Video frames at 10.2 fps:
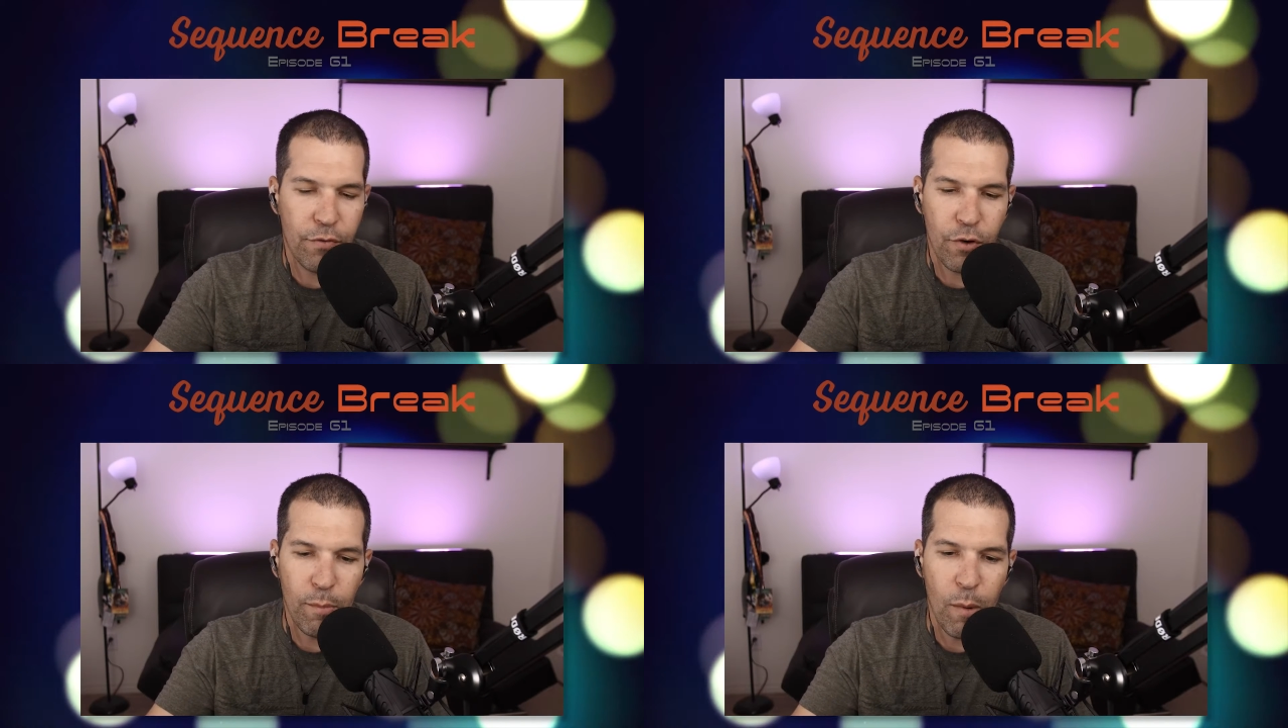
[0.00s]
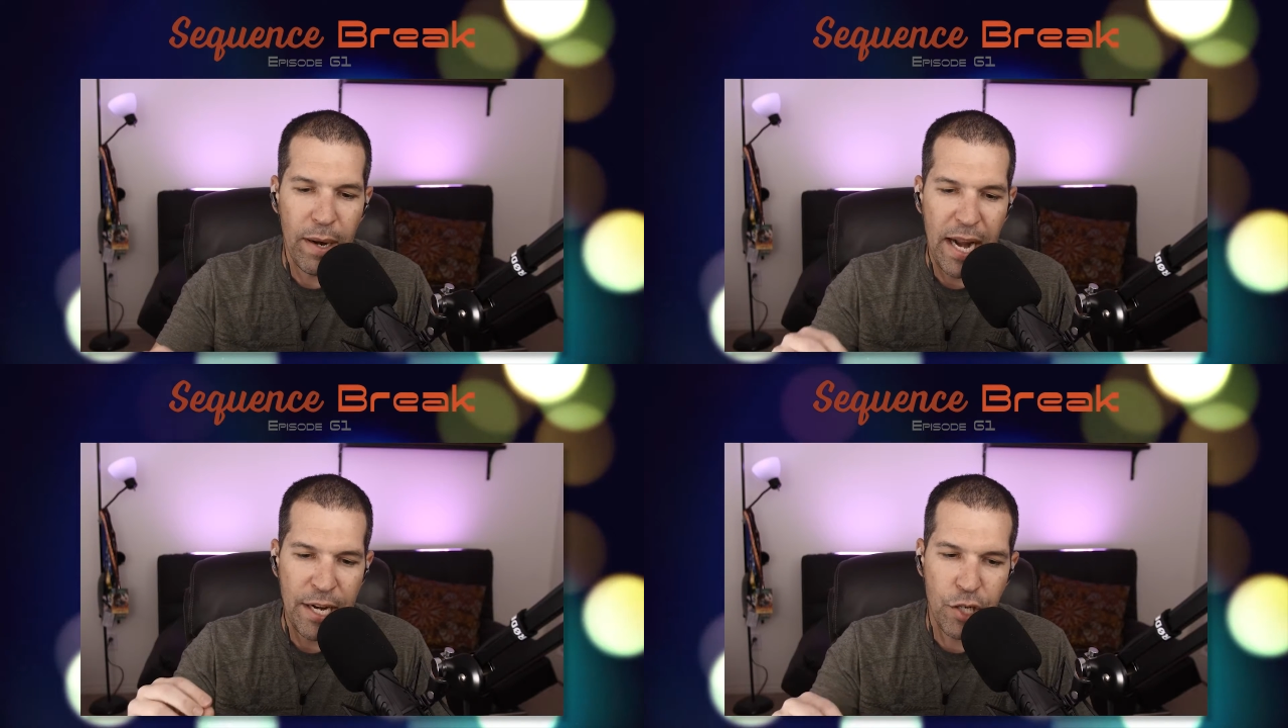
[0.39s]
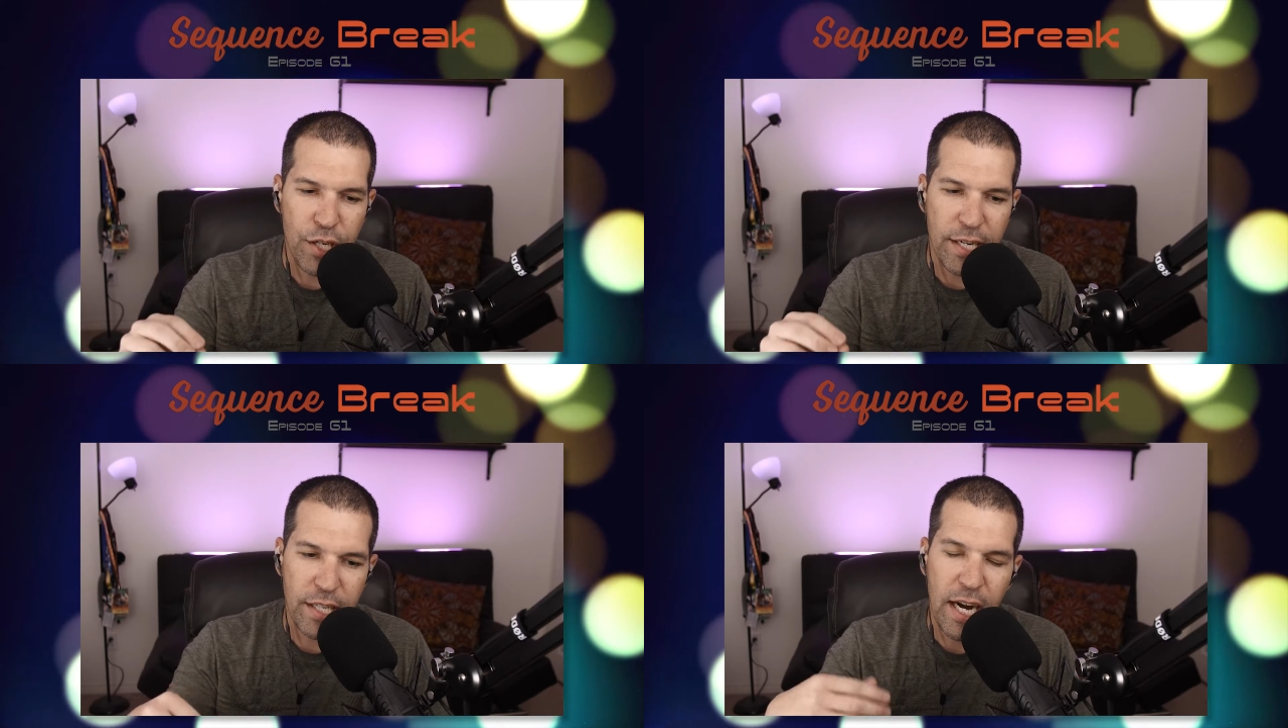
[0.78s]
for a moment and just
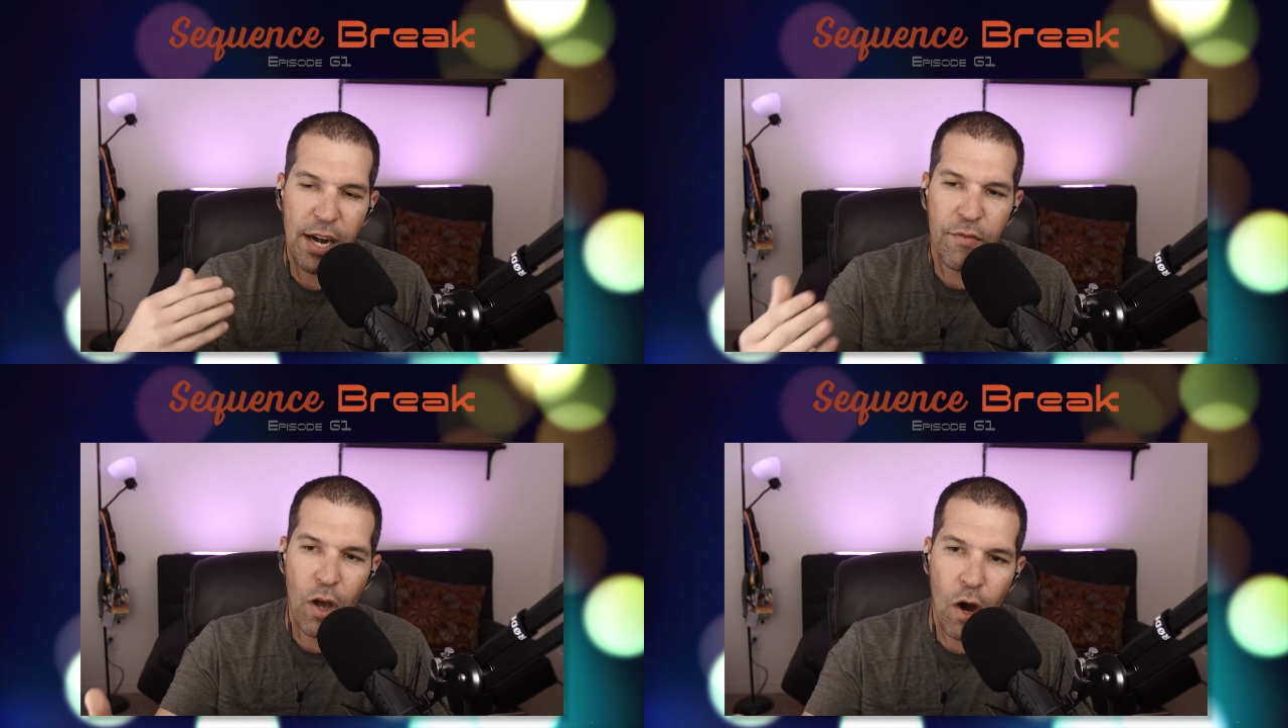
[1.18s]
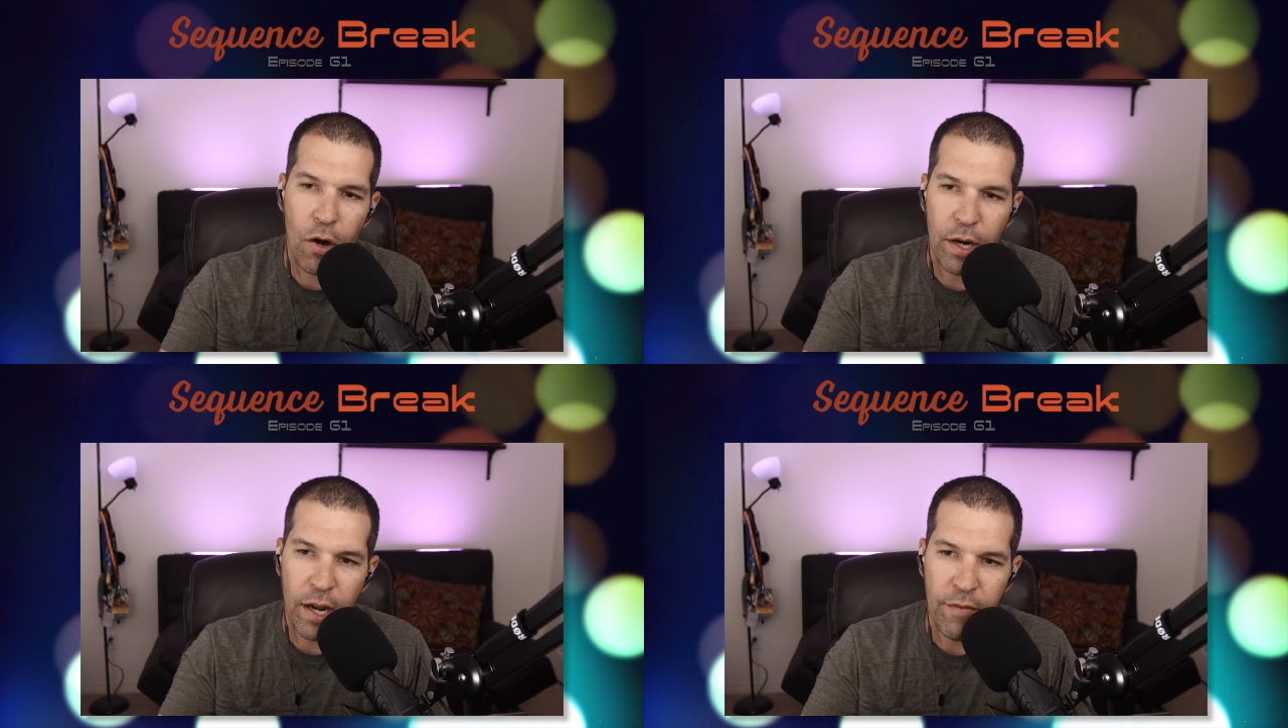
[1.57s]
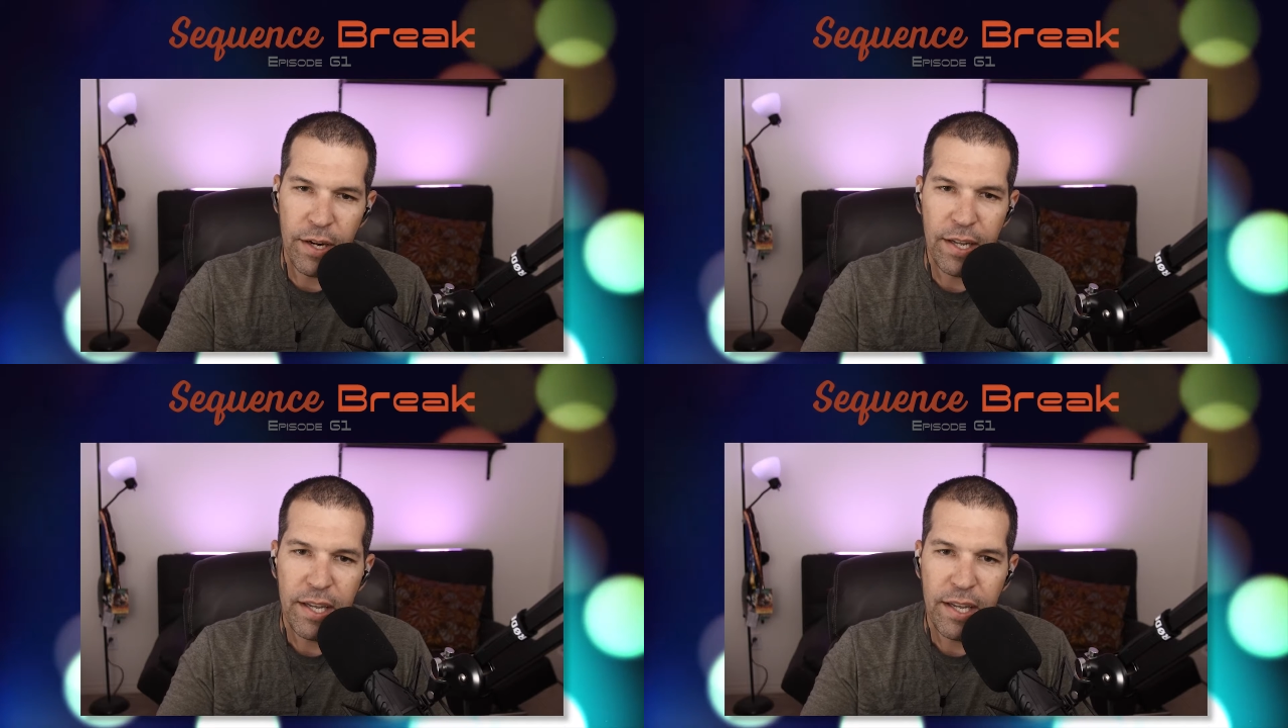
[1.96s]
get to kind of the heart of it